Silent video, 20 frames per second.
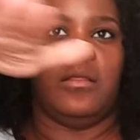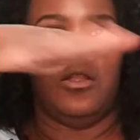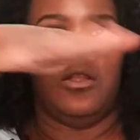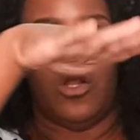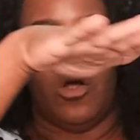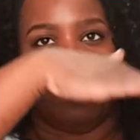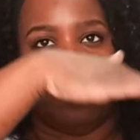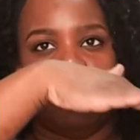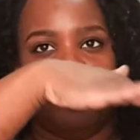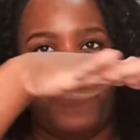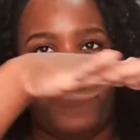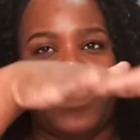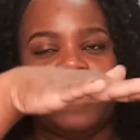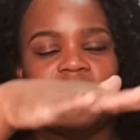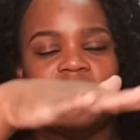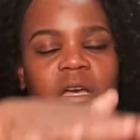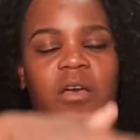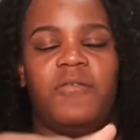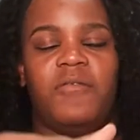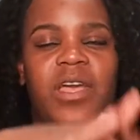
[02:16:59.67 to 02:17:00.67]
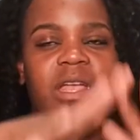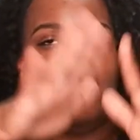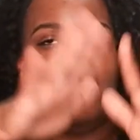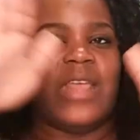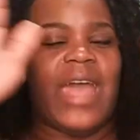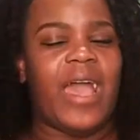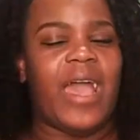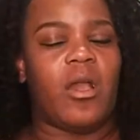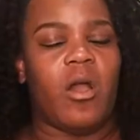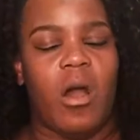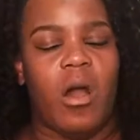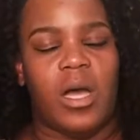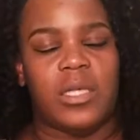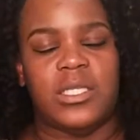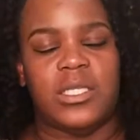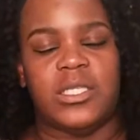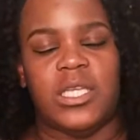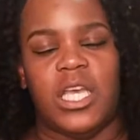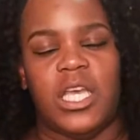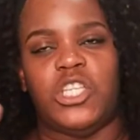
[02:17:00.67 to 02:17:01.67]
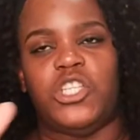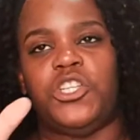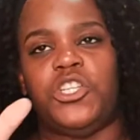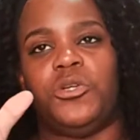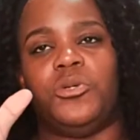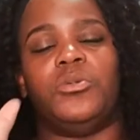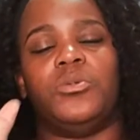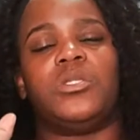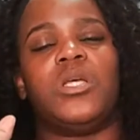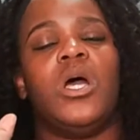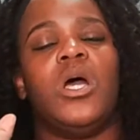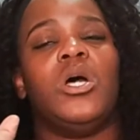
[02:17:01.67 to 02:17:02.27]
the face of it. That causes issues.